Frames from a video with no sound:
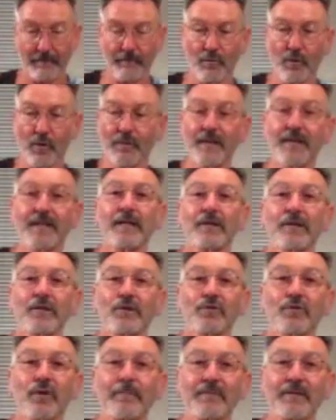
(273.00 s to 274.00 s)
got these little
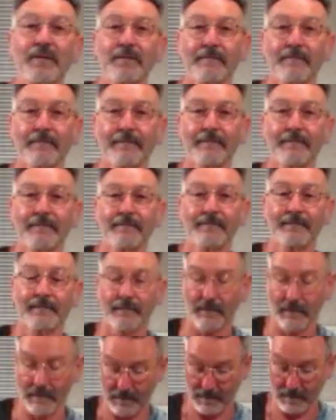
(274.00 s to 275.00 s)
strips.
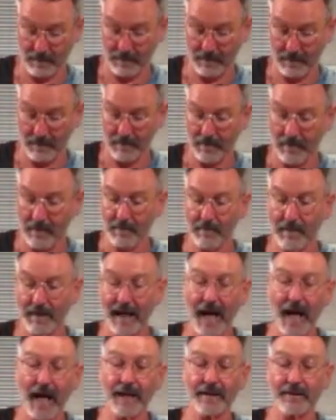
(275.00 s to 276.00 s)
A bit
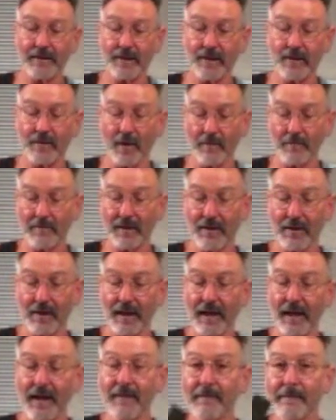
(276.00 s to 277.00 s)
harder this time, a bit
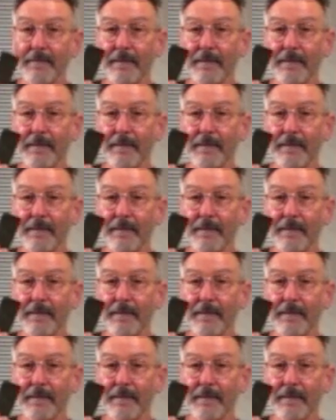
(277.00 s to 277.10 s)
thicker.